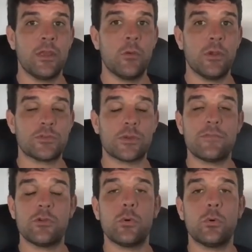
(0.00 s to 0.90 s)
which will
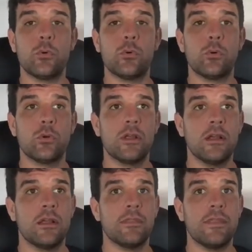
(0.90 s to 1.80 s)
give you all
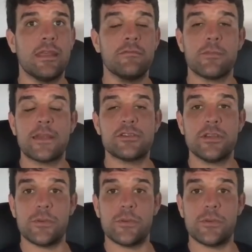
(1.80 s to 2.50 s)
the information